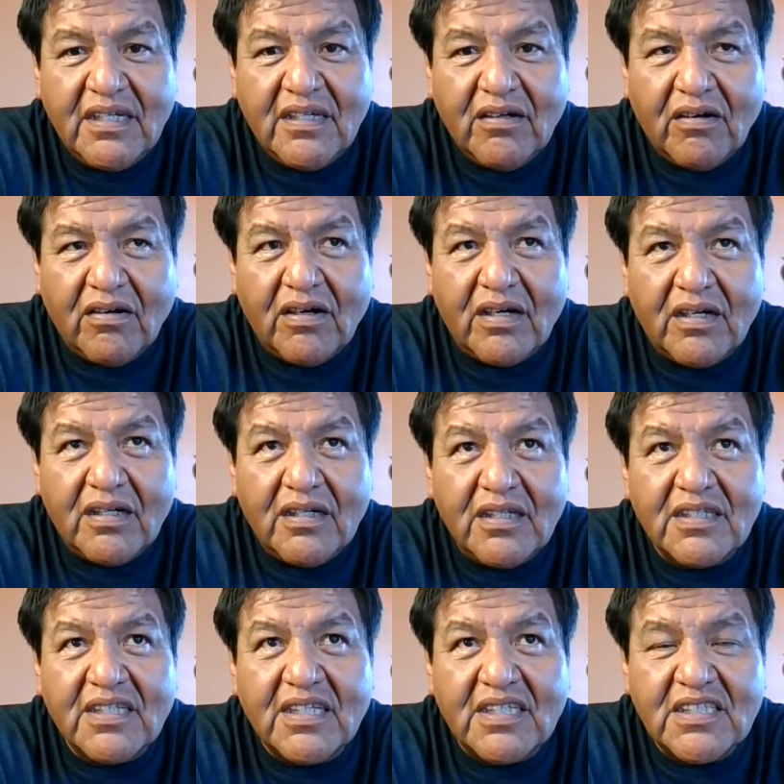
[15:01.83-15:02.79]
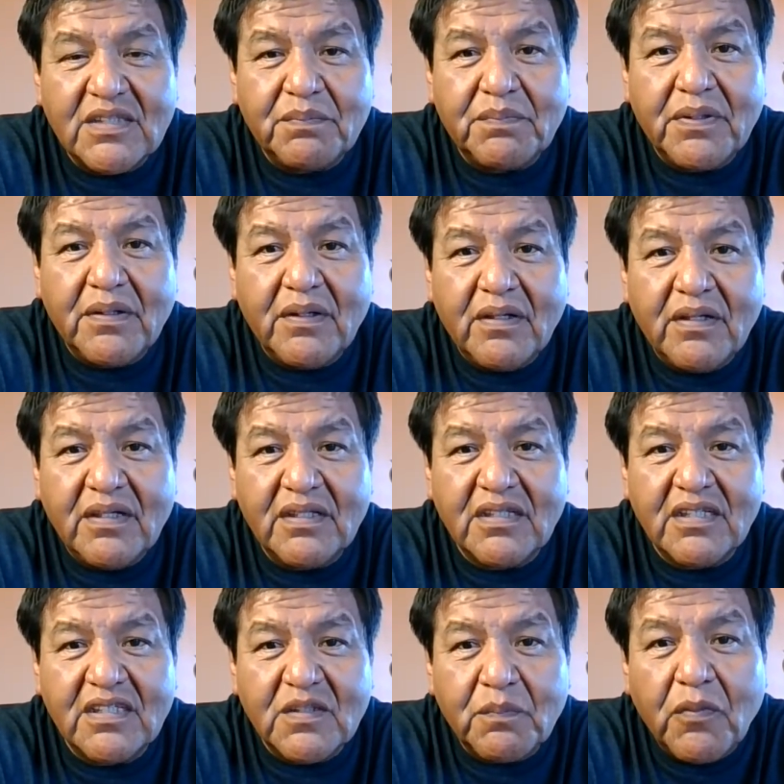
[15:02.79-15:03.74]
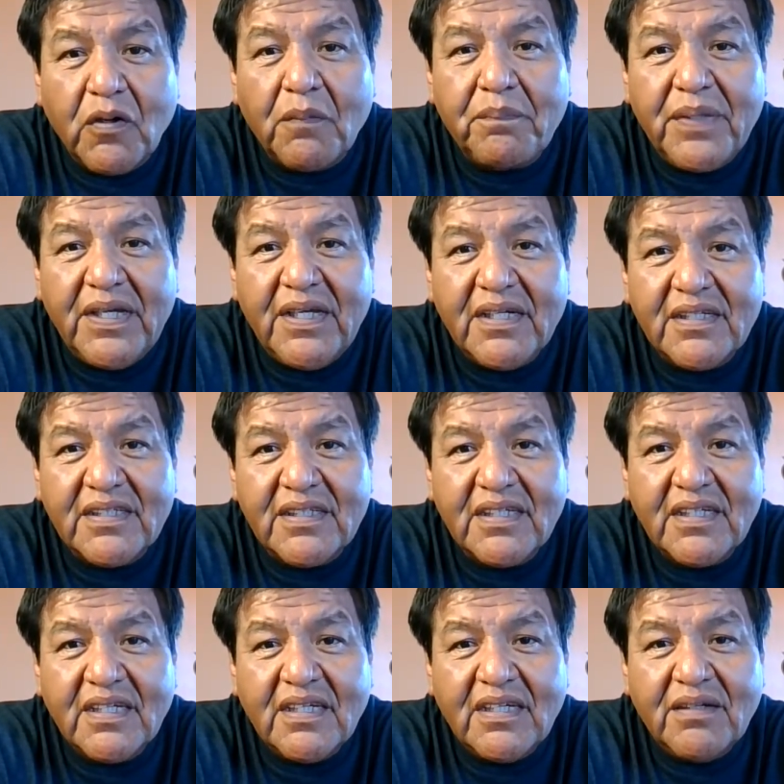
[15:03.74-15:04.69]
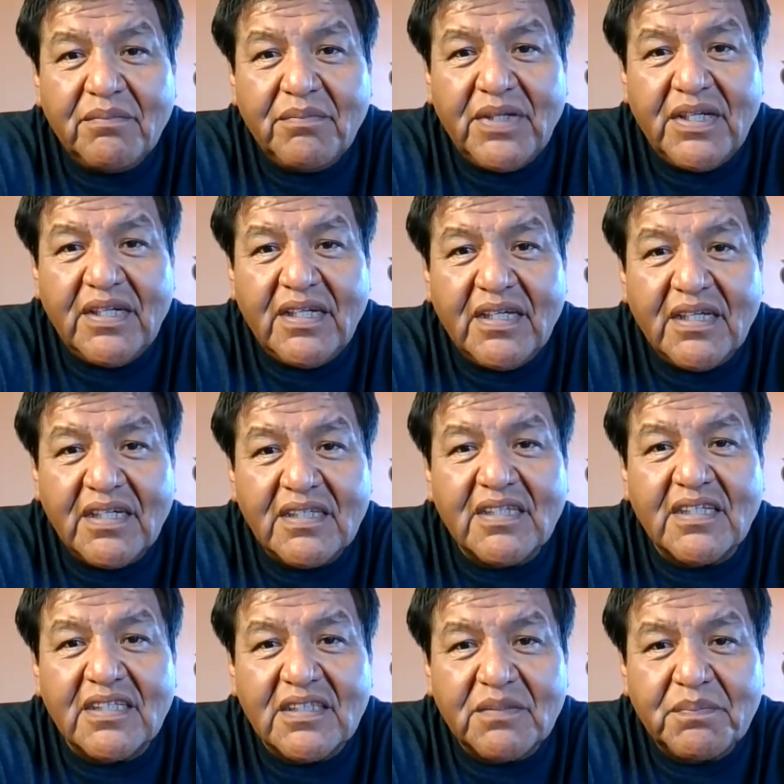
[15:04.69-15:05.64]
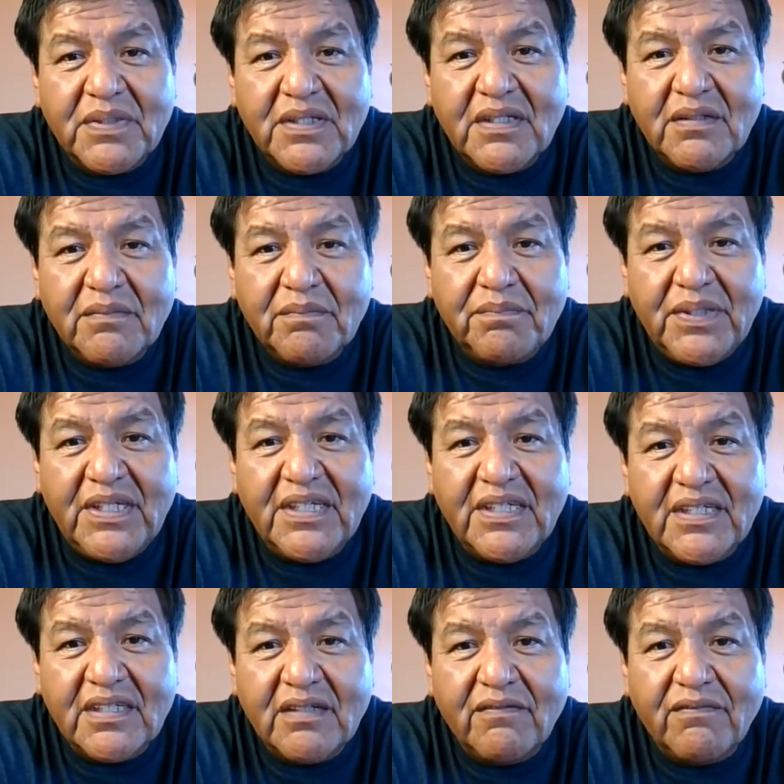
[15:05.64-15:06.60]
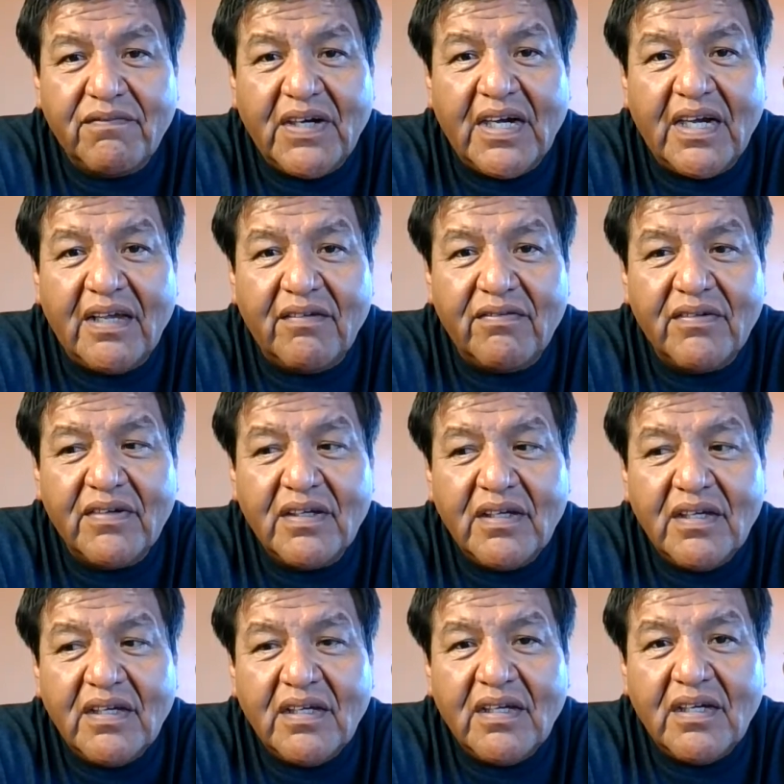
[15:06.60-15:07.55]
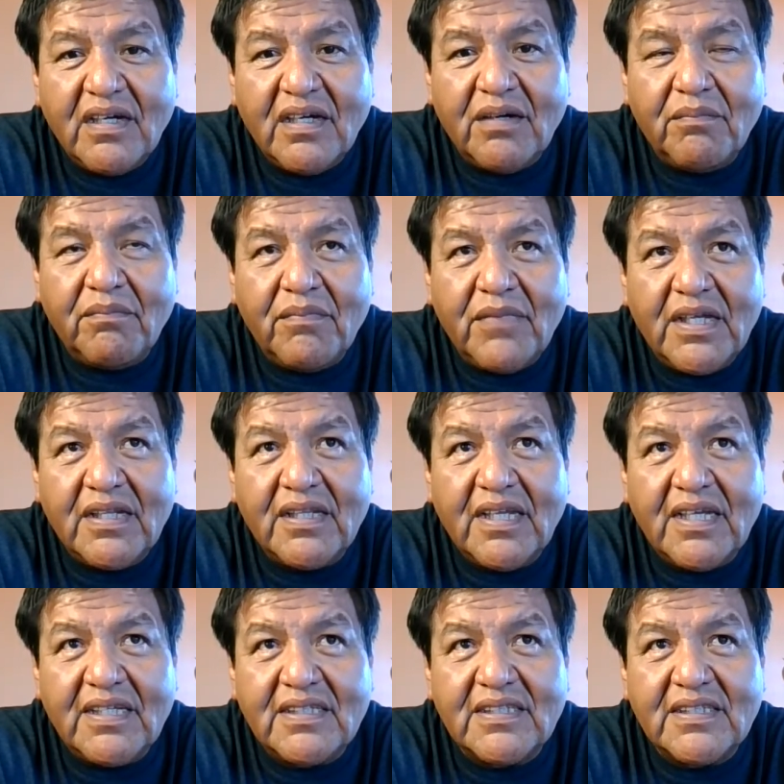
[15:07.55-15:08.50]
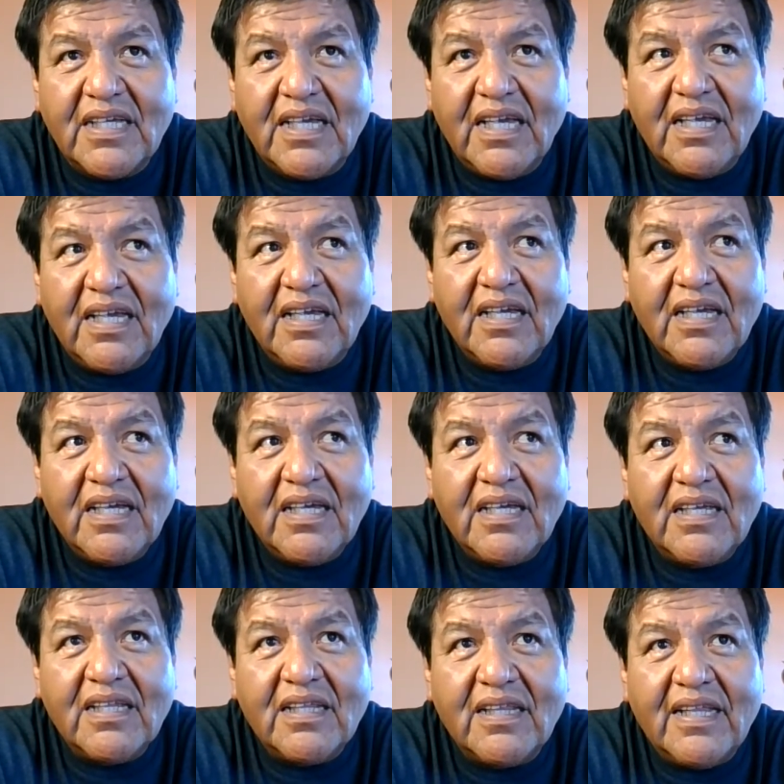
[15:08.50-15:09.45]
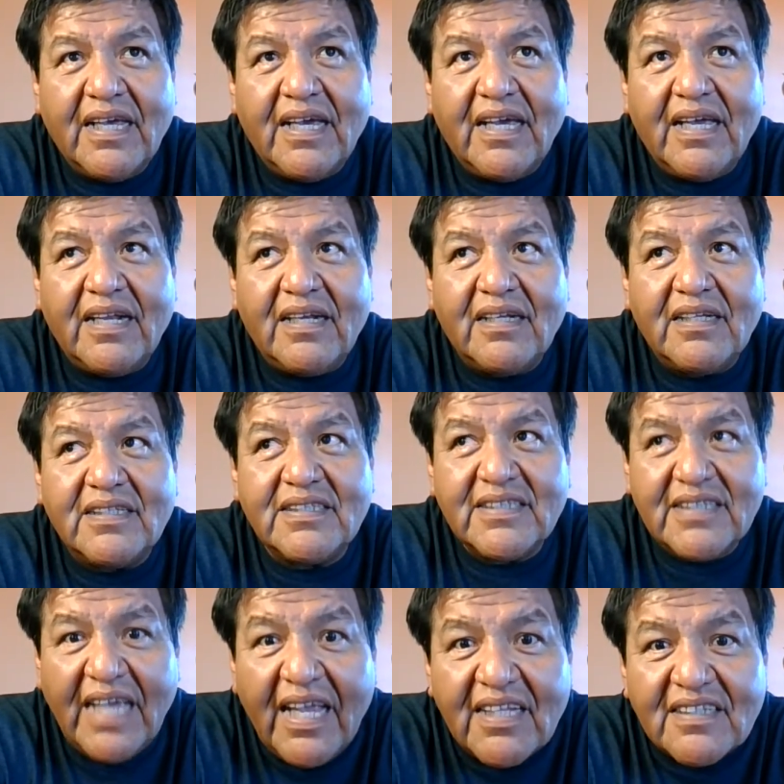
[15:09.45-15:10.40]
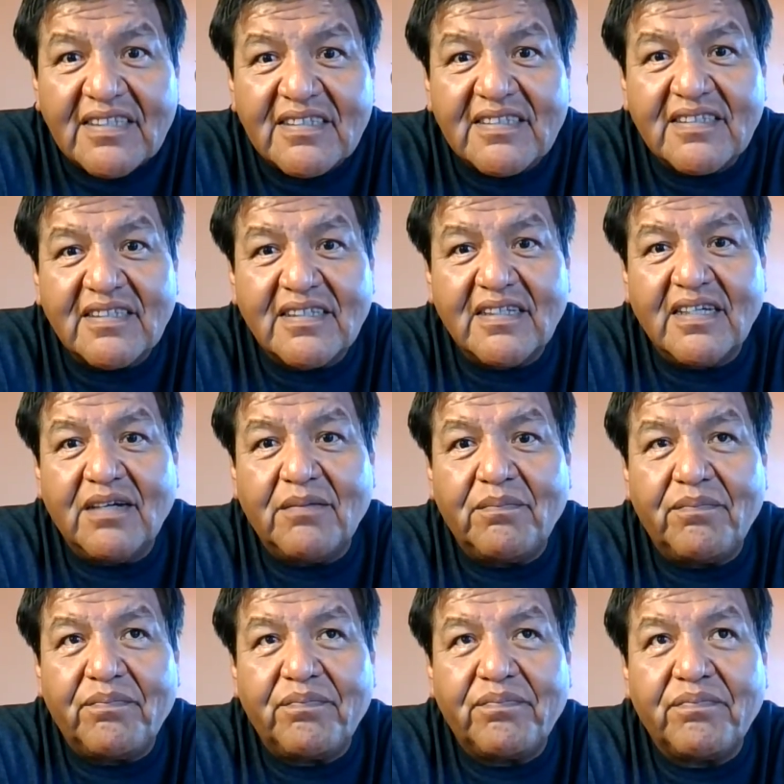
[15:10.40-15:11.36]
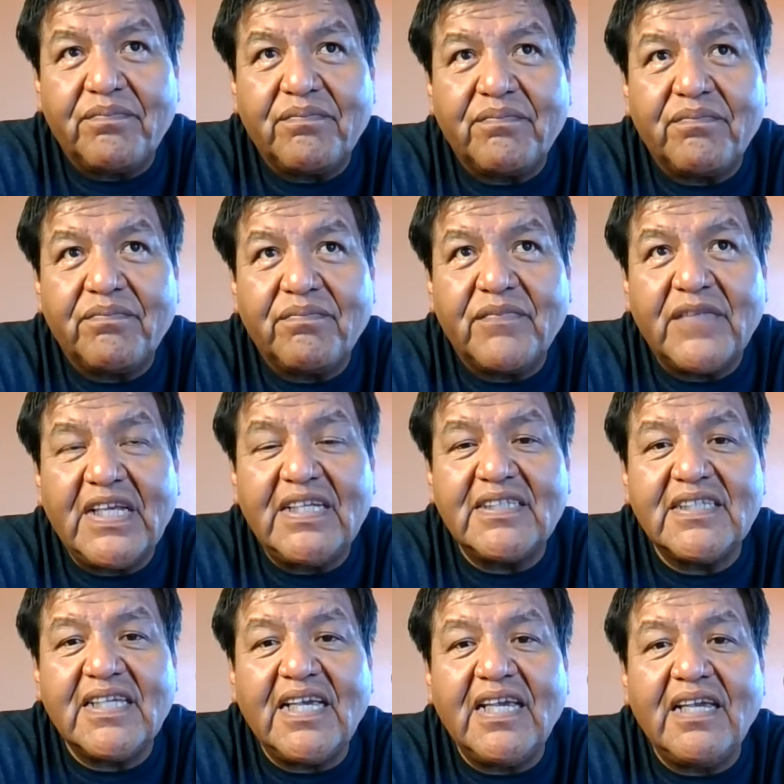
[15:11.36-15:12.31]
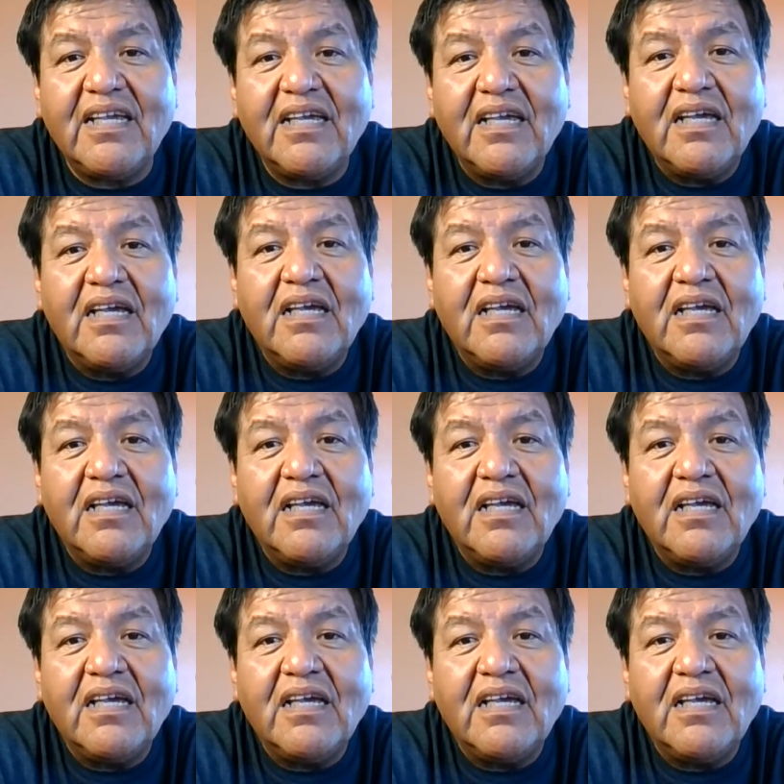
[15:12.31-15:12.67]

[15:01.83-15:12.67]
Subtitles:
or Hutasp bish, meaning Hutasp bish 5, and they say that cents, they say